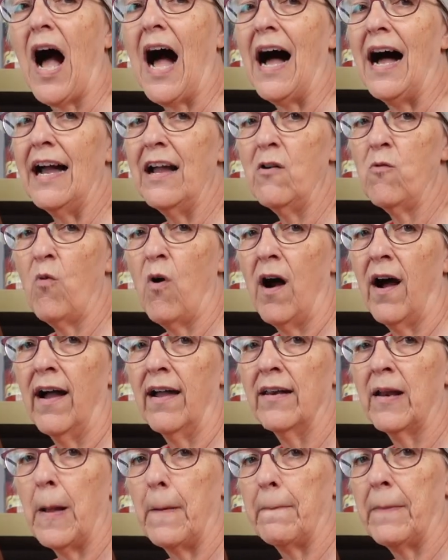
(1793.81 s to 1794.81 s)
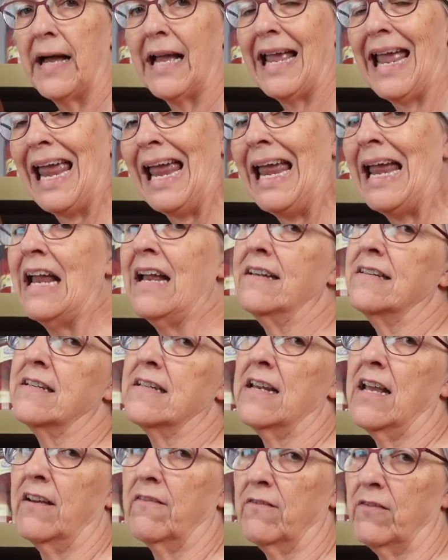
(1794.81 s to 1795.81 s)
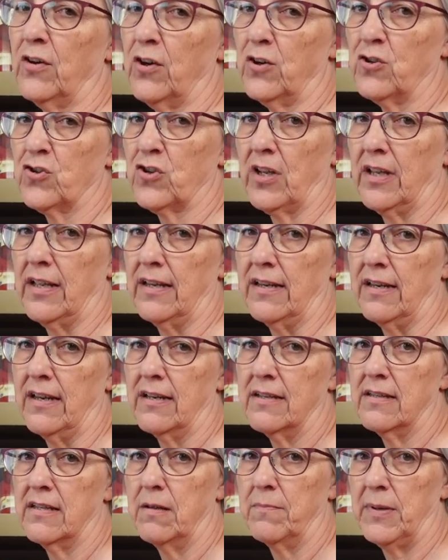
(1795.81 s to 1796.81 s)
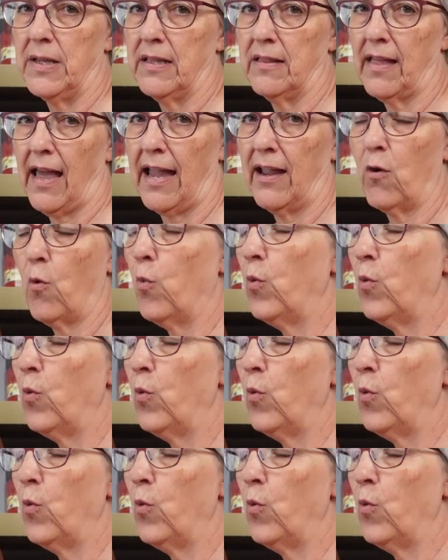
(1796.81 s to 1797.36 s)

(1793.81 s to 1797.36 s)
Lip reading: I want my hand knit version to be like?